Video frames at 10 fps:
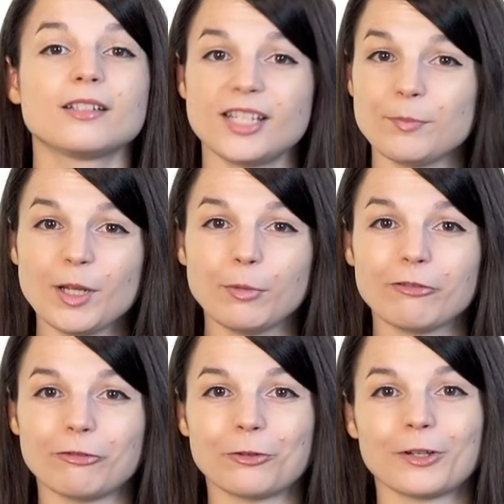Tip number
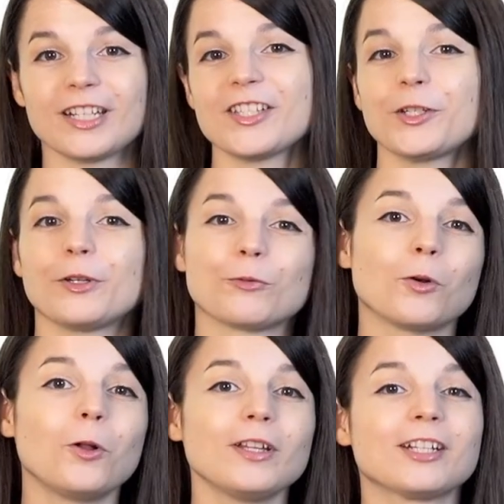4 is to
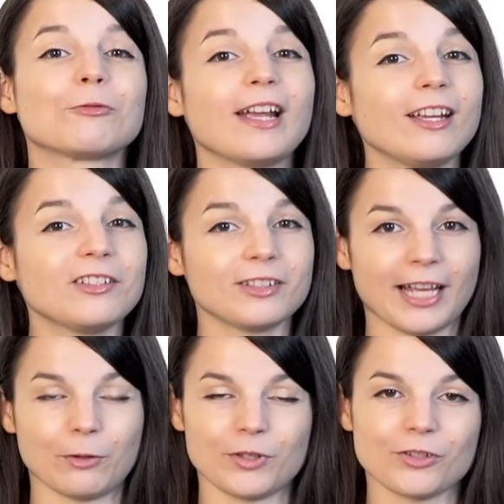enroll in a regular
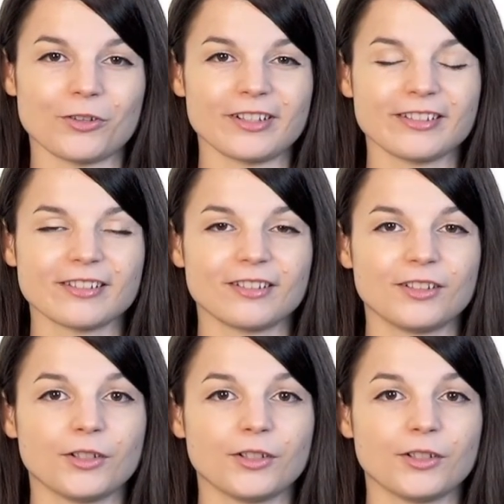language course.